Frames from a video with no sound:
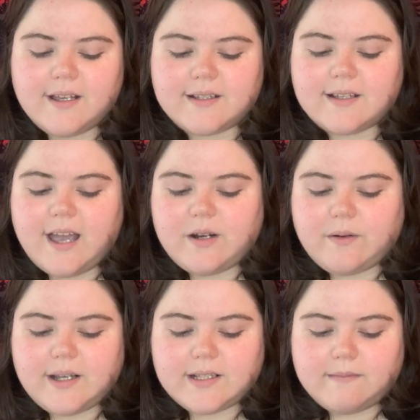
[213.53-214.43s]
A side
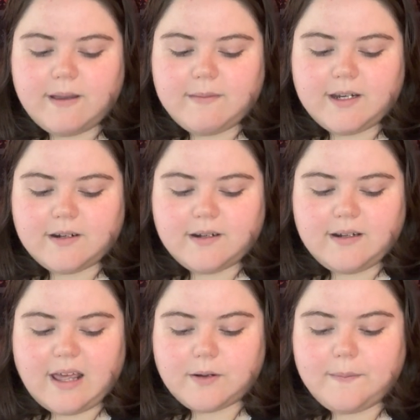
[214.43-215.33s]
quest maybe, or
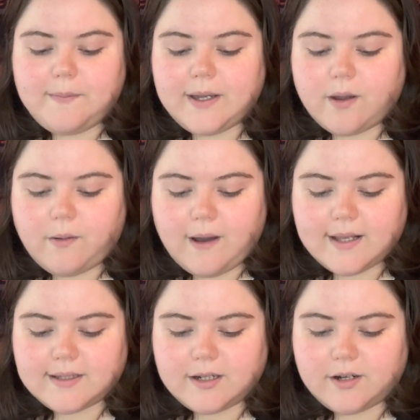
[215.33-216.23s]
another big
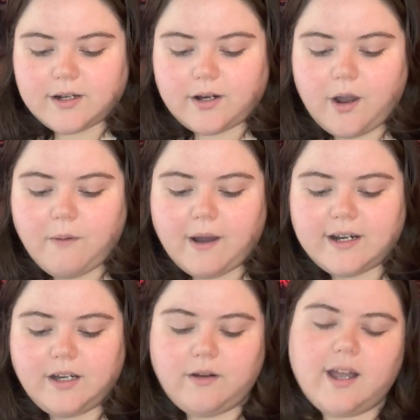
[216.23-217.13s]
quest that you're going to go
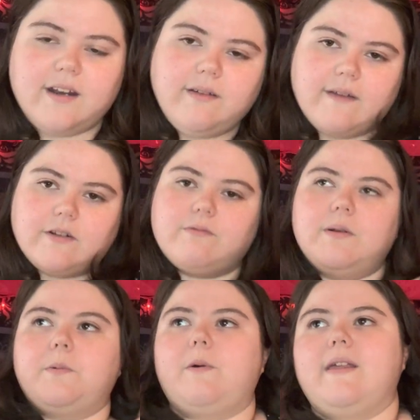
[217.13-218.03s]
on. And you kind of have to
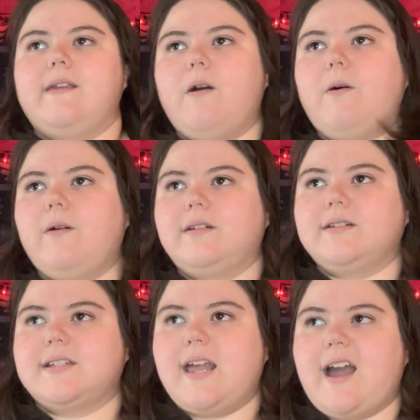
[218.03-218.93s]
rip away the old
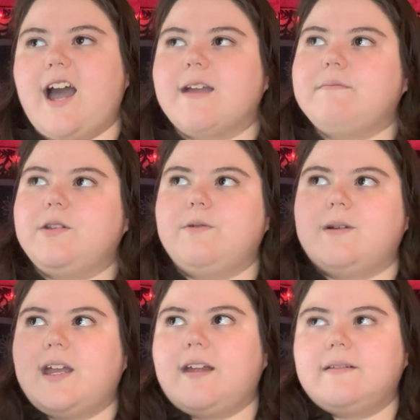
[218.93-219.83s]
and say, I'm new
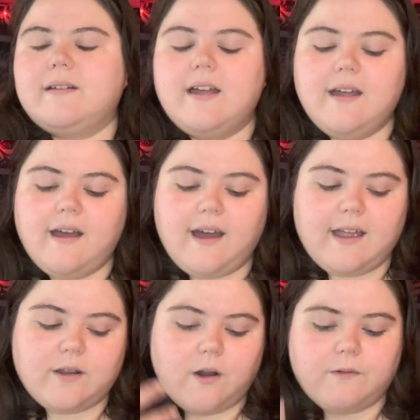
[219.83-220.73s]
again,
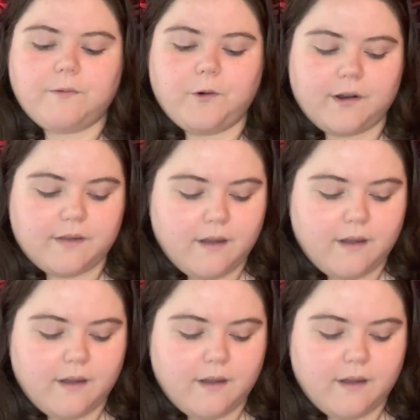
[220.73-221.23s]
and go forth.